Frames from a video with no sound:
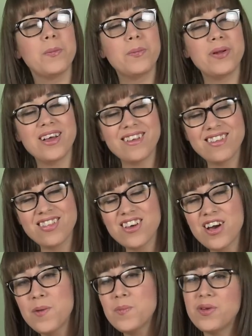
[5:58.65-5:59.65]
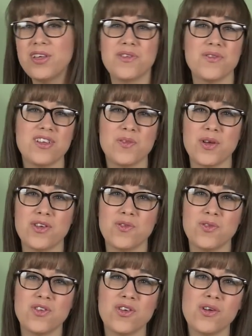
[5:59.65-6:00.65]
Plus, the company's really
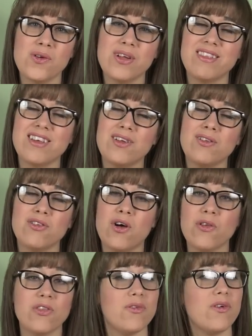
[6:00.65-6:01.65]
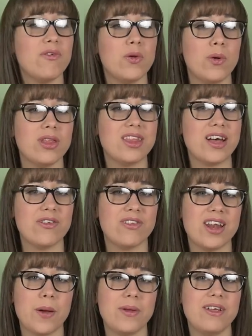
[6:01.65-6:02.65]
special too. Tickle Tots, for every
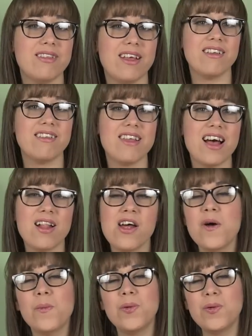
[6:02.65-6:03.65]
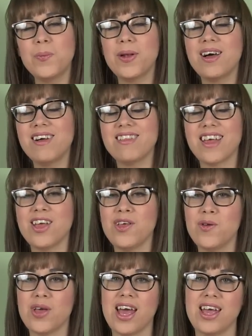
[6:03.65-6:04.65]
1,000 nappies sell, will plant a
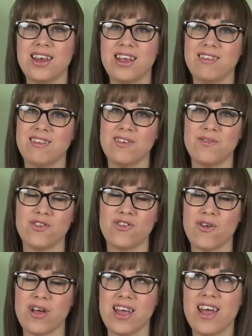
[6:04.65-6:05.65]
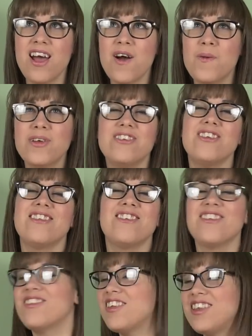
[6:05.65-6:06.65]
UK native tree, which is
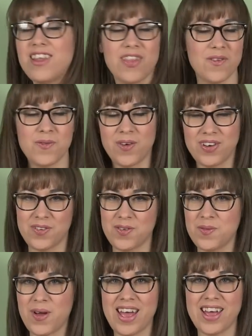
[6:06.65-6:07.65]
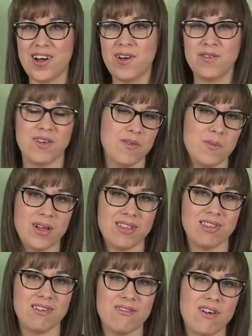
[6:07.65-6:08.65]
just another wonderful way of giving back
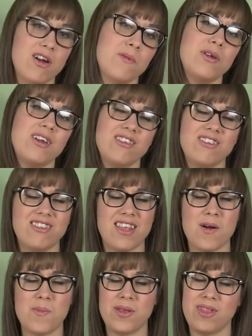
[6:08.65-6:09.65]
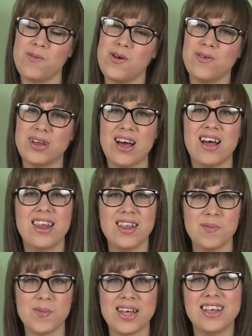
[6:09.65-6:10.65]
to the environment and just helping the world out a
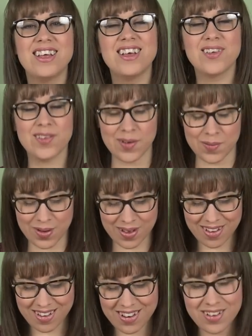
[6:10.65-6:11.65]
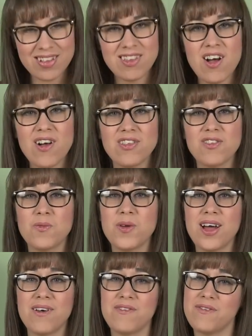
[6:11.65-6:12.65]
little bit. So well done, Tickle Tots.
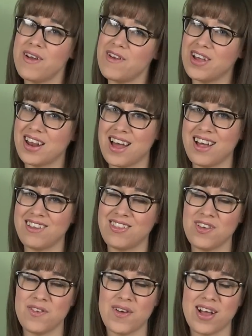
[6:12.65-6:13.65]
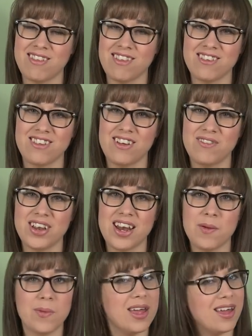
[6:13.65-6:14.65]
We are very glad that you've had such a lovely
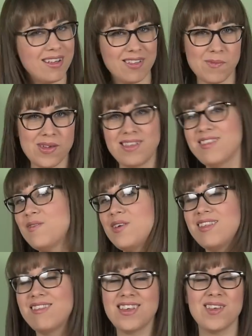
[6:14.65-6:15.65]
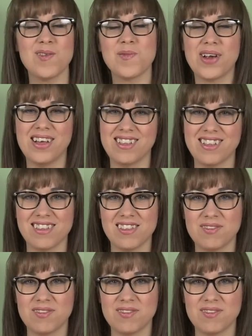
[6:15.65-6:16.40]
nappy, because it means that we can sing your praises.